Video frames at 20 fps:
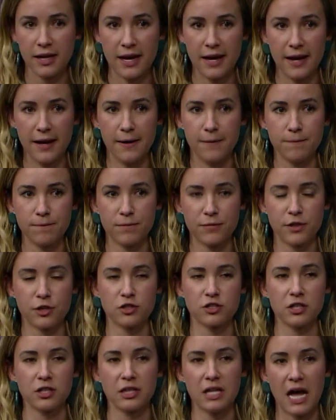Um,
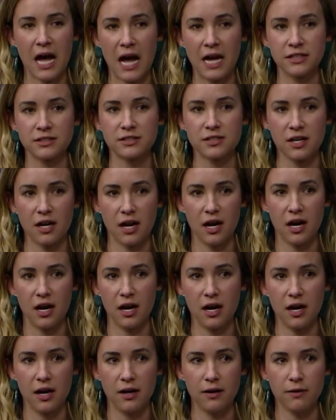there's a lot
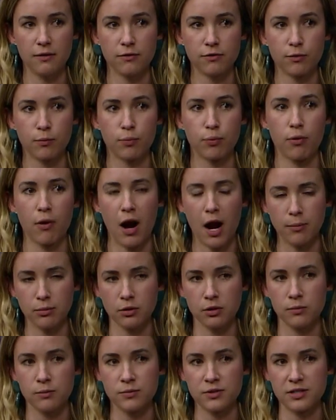of
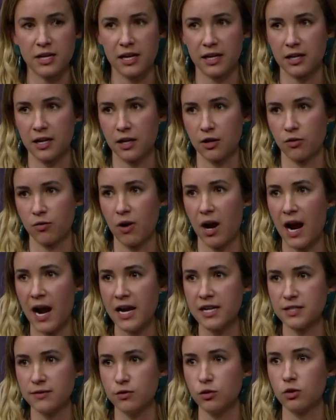problems that can
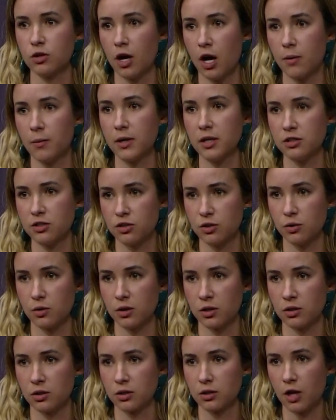arise if you come into
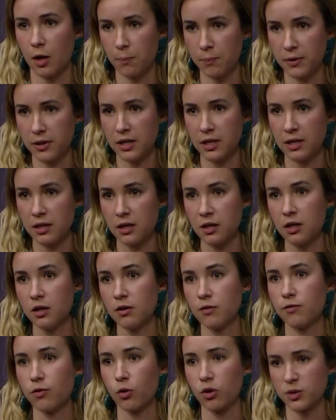a company
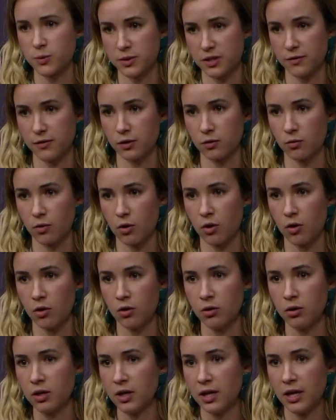for a specific
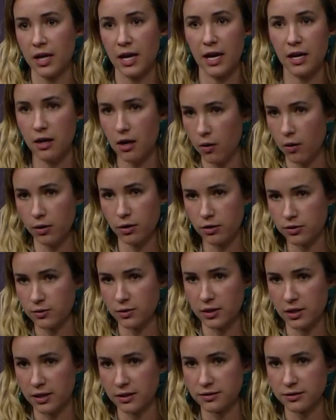role and no one knows
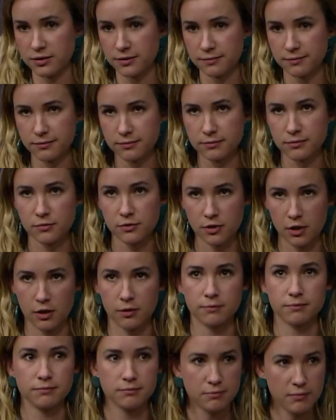what it is.
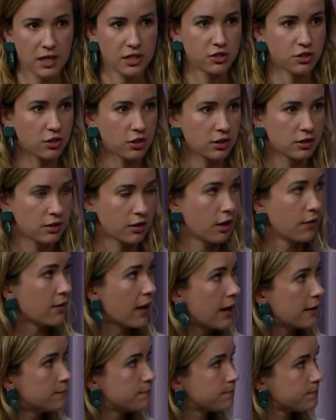So make sure you're clear on
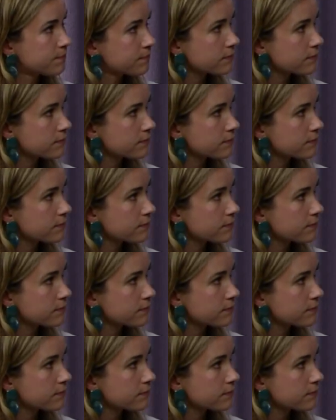that.